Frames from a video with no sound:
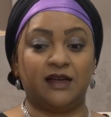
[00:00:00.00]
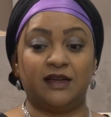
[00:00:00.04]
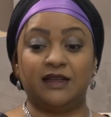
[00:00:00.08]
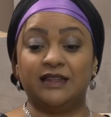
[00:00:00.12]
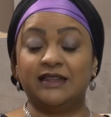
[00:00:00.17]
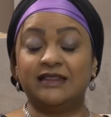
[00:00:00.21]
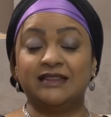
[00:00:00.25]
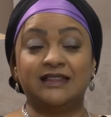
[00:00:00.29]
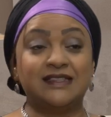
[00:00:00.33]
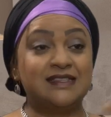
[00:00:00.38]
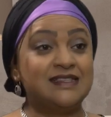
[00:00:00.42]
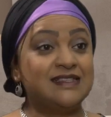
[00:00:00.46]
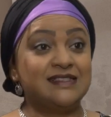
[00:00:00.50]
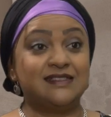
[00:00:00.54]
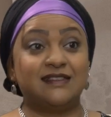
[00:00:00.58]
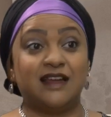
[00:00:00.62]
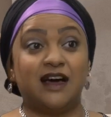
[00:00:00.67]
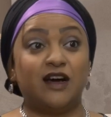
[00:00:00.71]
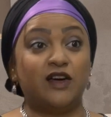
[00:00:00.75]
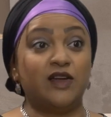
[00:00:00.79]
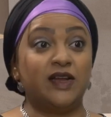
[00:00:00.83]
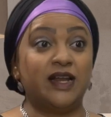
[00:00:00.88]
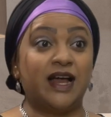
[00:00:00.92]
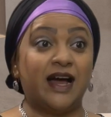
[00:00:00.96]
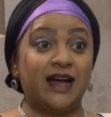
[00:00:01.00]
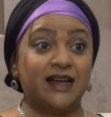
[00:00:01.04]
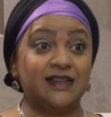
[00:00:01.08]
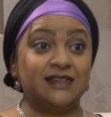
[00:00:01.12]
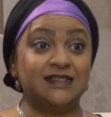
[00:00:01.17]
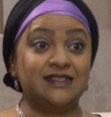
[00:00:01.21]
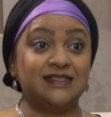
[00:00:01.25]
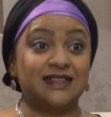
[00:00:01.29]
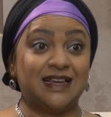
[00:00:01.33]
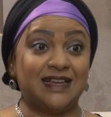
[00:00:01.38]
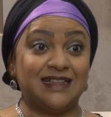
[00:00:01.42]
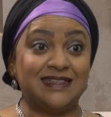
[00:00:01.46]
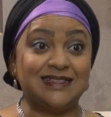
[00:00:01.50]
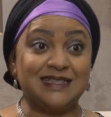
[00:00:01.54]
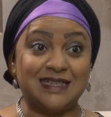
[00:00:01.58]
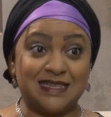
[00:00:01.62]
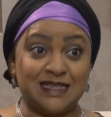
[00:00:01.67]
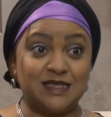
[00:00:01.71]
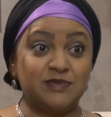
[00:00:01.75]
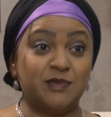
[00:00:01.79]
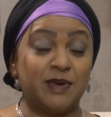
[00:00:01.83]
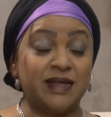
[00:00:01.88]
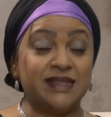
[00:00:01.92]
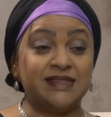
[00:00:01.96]
this is now in hindsight,
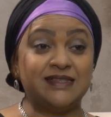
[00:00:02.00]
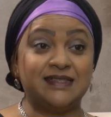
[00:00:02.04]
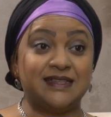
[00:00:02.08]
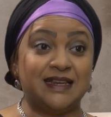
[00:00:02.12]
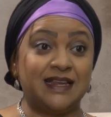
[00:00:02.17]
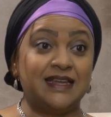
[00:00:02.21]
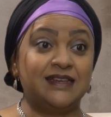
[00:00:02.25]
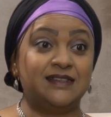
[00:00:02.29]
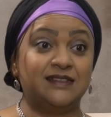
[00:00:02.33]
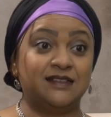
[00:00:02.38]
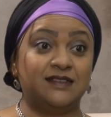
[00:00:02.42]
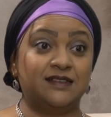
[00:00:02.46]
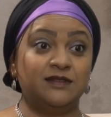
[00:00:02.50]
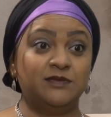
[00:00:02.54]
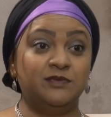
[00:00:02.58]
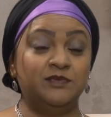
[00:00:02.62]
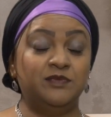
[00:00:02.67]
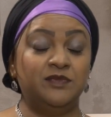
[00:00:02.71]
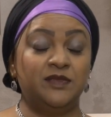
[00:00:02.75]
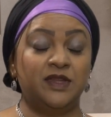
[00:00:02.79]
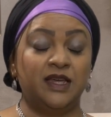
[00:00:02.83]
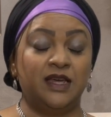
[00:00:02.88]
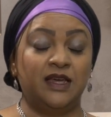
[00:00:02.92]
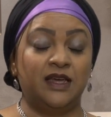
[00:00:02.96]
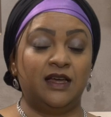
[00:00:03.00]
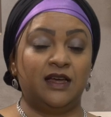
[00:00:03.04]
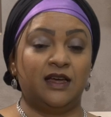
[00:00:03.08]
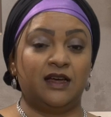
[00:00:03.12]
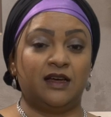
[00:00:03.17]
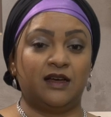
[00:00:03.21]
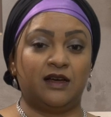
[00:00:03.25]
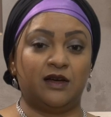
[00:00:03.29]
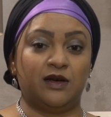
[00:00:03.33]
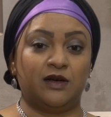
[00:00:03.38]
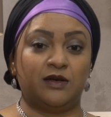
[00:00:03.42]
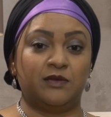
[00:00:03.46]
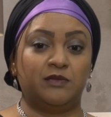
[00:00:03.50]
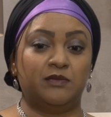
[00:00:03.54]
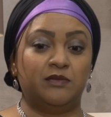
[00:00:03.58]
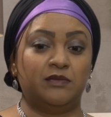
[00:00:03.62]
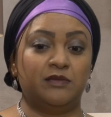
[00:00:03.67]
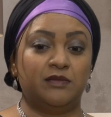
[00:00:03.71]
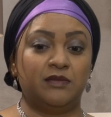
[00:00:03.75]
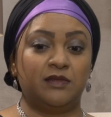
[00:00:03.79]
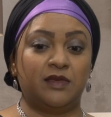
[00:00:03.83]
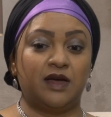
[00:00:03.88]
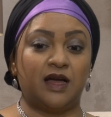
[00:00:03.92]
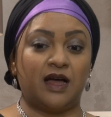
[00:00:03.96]
6 months later,
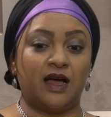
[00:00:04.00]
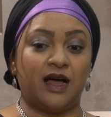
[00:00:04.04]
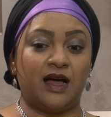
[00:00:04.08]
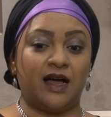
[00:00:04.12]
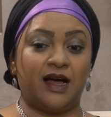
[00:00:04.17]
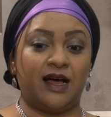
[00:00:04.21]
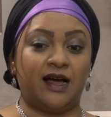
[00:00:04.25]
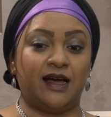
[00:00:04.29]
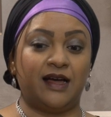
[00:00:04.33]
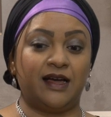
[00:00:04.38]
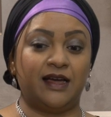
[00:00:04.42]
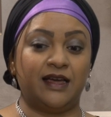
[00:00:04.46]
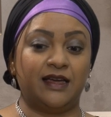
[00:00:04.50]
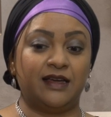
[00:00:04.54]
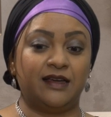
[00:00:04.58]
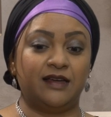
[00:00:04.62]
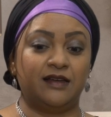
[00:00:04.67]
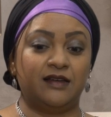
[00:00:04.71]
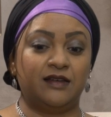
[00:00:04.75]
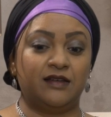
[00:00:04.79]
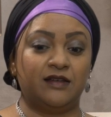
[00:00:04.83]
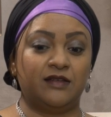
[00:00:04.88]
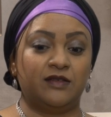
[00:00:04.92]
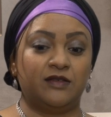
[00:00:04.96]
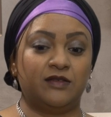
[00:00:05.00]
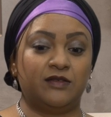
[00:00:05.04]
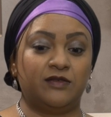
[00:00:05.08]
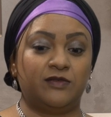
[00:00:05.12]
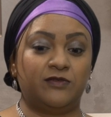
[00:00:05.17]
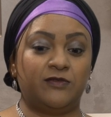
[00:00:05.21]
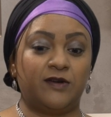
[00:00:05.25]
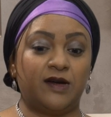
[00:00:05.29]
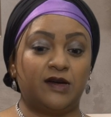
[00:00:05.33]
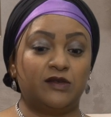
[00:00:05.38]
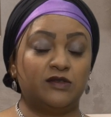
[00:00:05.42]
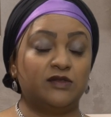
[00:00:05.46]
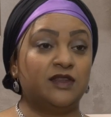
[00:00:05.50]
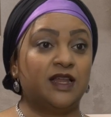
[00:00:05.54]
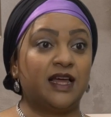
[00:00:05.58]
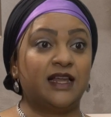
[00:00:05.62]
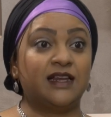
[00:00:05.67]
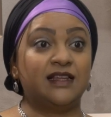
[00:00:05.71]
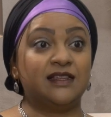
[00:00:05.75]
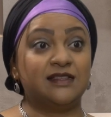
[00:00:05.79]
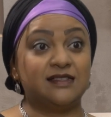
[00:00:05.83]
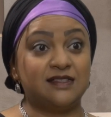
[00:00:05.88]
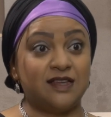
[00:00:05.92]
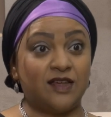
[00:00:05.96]
I found
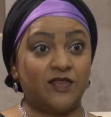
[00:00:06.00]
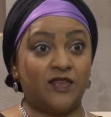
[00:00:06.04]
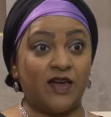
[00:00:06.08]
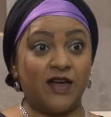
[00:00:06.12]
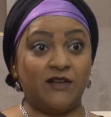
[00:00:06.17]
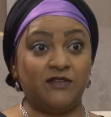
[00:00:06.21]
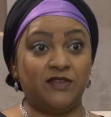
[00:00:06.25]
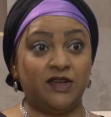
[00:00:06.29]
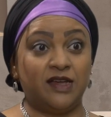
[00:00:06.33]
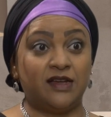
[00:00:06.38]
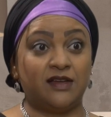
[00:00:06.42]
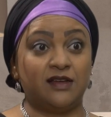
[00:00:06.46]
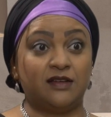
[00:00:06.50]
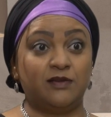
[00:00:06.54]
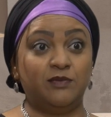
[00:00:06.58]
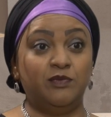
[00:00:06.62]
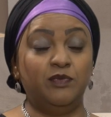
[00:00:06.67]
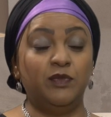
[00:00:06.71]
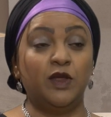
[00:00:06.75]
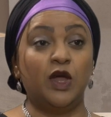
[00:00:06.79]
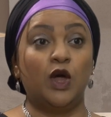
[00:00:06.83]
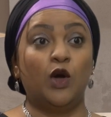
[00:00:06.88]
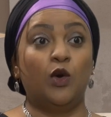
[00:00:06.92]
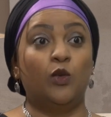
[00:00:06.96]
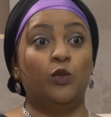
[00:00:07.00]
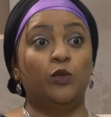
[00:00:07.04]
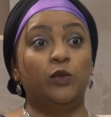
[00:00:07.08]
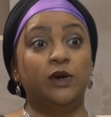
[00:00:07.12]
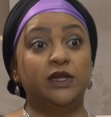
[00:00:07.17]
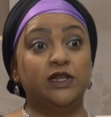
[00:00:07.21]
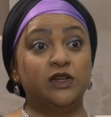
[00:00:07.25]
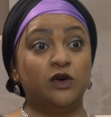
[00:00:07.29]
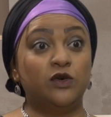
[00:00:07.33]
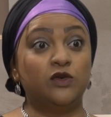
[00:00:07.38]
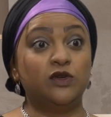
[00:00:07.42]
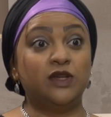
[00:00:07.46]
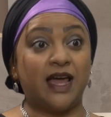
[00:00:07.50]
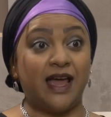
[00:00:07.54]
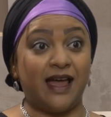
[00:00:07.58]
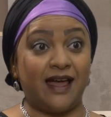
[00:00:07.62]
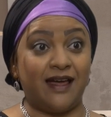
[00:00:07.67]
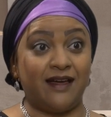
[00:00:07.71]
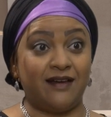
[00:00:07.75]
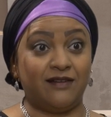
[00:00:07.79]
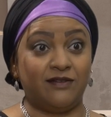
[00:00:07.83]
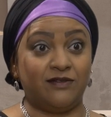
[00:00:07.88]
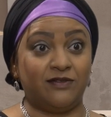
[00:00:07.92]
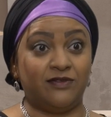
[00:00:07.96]
that in South Africa we don't
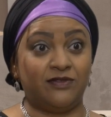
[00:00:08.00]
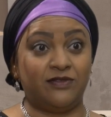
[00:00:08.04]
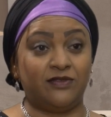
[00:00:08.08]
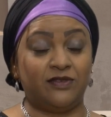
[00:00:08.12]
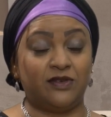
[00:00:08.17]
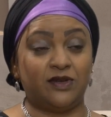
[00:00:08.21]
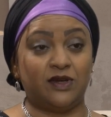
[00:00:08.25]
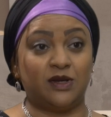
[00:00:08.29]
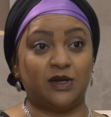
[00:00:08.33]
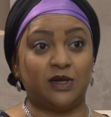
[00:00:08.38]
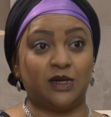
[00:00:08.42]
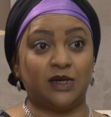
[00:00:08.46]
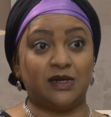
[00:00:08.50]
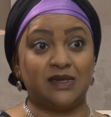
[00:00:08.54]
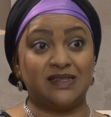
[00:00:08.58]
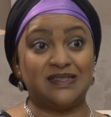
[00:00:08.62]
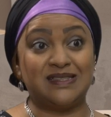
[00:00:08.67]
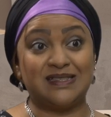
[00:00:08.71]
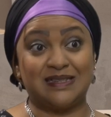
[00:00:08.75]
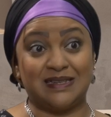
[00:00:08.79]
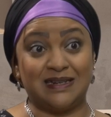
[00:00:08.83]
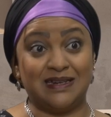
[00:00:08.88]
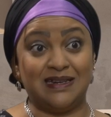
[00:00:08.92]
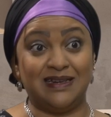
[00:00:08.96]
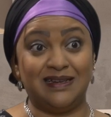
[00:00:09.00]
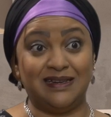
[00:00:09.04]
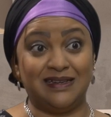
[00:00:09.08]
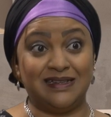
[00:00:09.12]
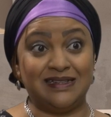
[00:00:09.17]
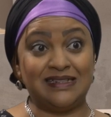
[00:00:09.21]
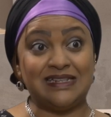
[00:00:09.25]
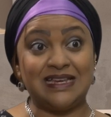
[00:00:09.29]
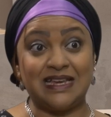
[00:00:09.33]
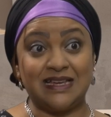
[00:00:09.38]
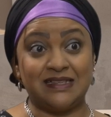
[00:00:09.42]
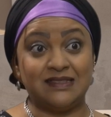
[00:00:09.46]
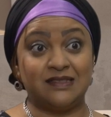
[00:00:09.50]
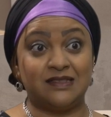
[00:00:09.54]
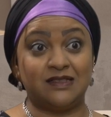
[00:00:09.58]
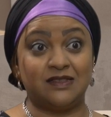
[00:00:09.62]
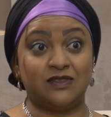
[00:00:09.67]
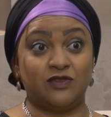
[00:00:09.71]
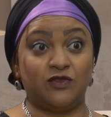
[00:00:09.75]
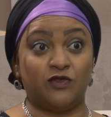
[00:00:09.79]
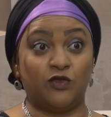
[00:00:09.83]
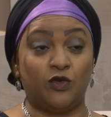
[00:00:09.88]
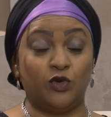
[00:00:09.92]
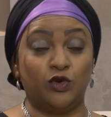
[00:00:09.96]
have screening
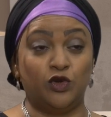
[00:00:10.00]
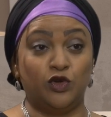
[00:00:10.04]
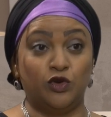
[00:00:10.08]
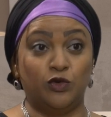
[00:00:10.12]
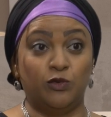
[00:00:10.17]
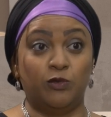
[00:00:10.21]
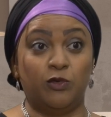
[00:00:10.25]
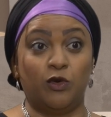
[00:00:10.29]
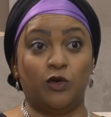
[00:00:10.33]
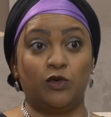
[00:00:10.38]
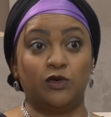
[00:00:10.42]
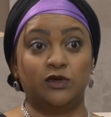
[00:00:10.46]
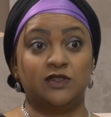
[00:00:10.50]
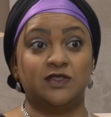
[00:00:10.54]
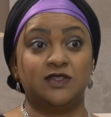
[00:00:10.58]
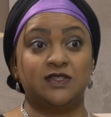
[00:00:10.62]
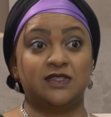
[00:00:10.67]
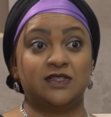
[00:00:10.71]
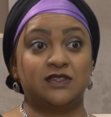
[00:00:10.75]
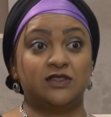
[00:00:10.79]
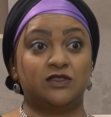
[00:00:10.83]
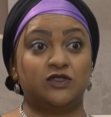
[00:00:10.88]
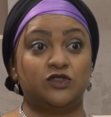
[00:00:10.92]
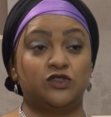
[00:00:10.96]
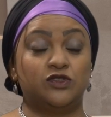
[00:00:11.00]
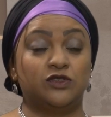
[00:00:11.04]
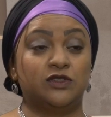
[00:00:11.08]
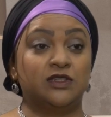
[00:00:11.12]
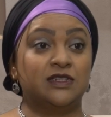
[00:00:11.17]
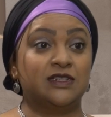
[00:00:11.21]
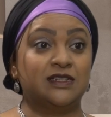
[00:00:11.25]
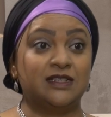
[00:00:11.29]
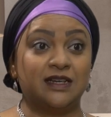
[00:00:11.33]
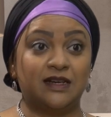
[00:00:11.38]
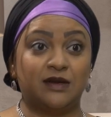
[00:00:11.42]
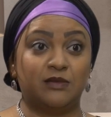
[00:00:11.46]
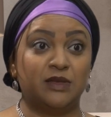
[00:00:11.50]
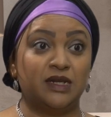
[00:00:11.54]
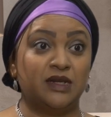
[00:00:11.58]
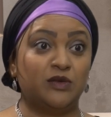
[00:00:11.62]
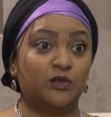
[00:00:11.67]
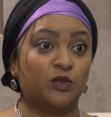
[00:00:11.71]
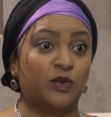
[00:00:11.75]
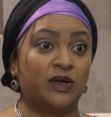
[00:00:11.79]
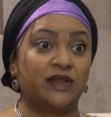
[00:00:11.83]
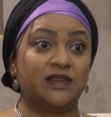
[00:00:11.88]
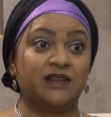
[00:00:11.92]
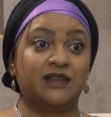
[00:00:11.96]
tests for newborns to
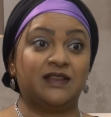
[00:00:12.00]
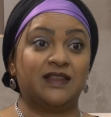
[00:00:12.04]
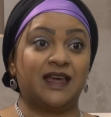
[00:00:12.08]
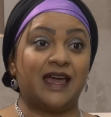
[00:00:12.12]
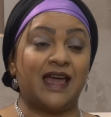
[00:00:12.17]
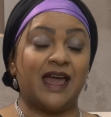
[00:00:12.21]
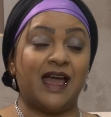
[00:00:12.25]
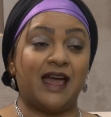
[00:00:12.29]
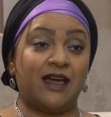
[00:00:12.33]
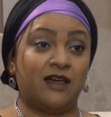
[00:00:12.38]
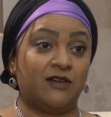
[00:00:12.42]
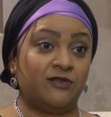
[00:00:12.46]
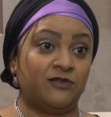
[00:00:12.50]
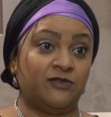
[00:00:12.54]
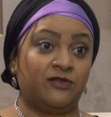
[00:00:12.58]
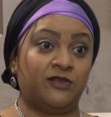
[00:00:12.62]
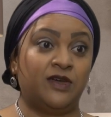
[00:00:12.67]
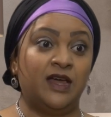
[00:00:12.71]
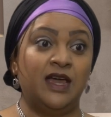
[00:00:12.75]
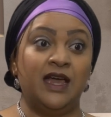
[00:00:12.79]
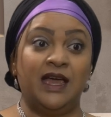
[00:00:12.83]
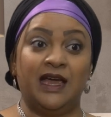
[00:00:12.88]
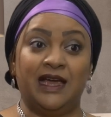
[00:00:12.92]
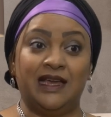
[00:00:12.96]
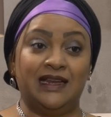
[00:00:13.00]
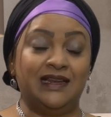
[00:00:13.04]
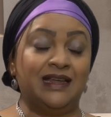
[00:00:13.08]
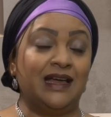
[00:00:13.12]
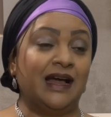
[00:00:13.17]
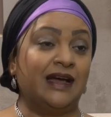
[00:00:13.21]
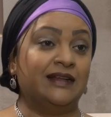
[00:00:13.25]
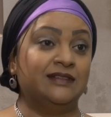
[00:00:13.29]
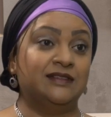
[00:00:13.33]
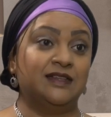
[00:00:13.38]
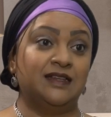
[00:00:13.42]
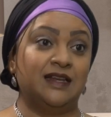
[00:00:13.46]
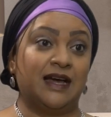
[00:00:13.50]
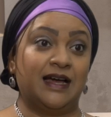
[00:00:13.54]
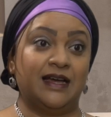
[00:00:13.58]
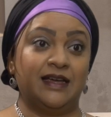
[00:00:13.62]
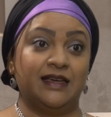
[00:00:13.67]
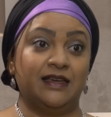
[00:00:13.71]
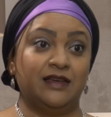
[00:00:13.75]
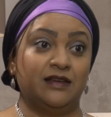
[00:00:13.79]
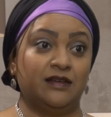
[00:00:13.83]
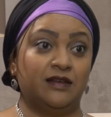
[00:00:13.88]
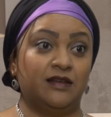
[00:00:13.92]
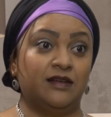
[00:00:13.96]
determine whether they have any
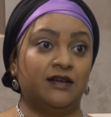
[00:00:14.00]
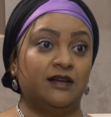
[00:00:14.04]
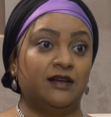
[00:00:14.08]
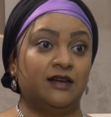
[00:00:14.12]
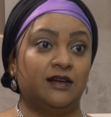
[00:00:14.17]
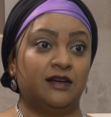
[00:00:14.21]
underlying